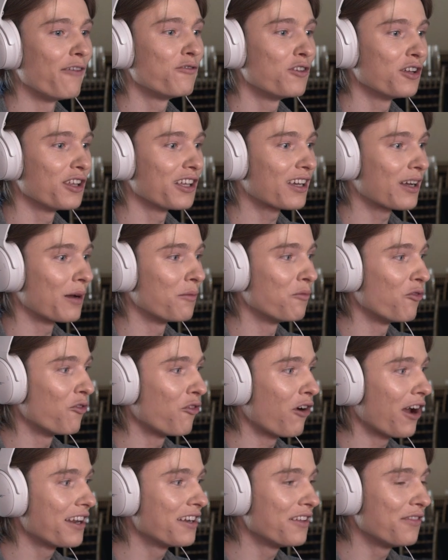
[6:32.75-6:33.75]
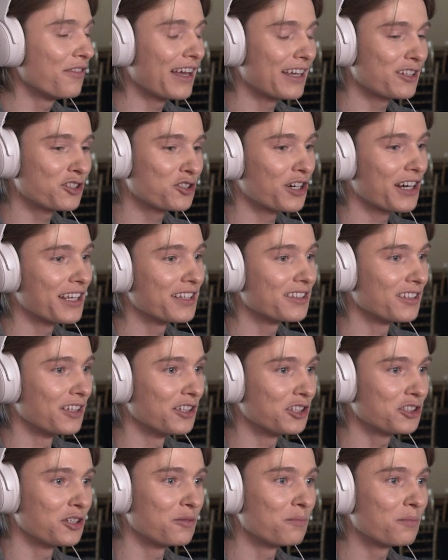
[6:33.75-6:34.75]
I feel like I'm right in that
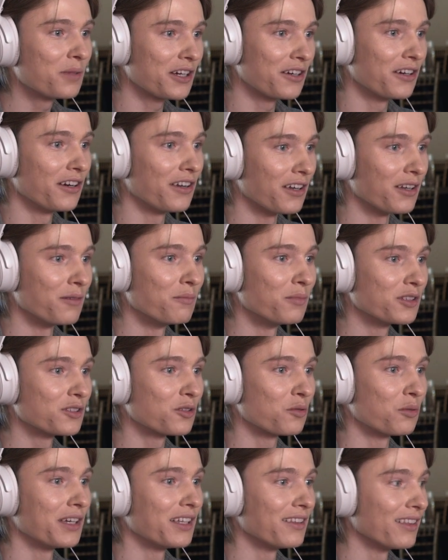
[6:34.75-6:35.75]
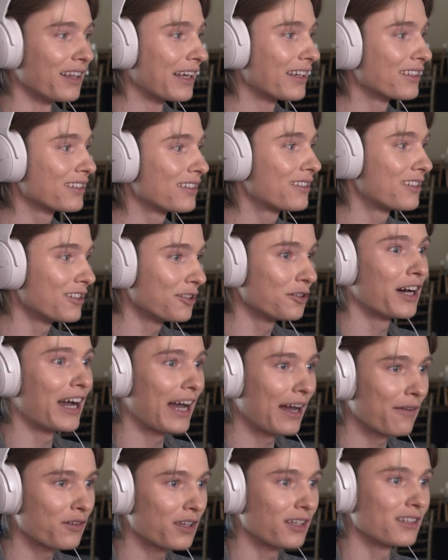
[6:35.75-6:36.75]
transition period between like still
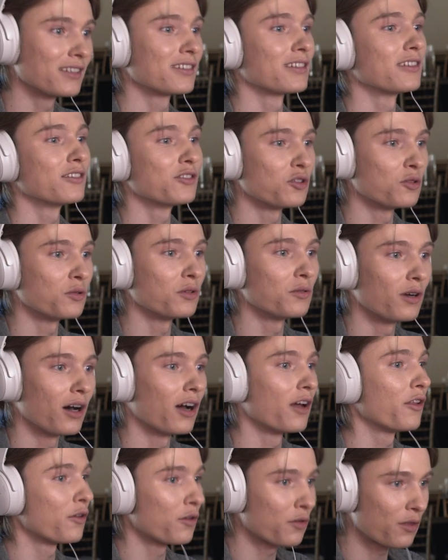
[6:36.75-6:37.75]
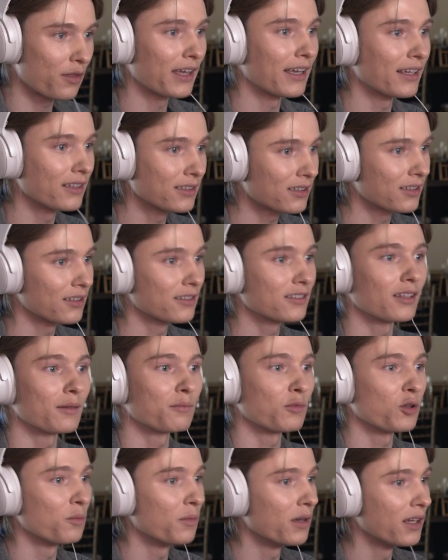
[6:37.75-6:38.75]
having to do other things to
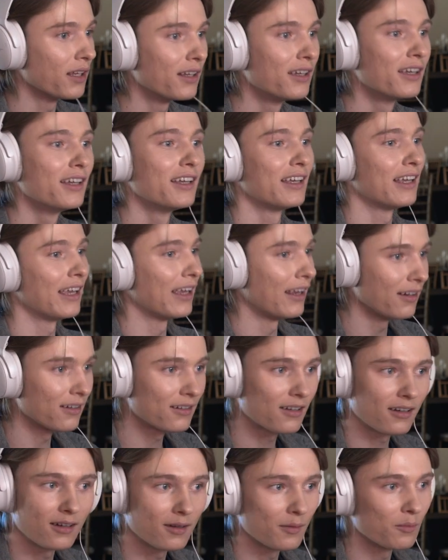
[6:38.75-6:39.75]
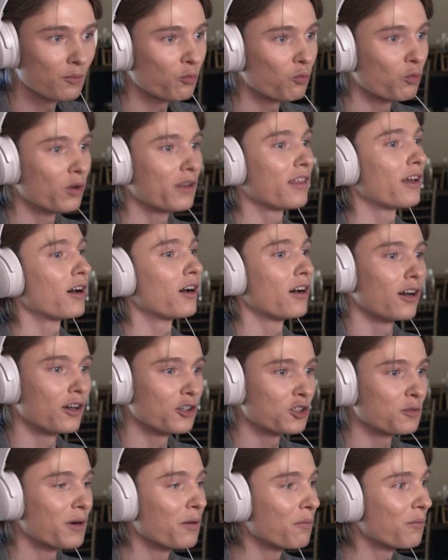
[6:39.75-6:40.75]
supplement income without
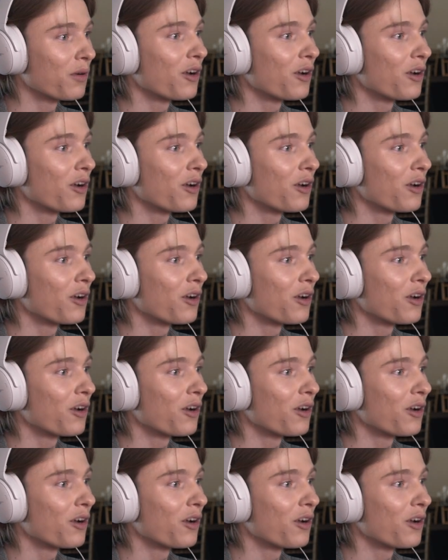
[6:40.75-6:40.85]
100,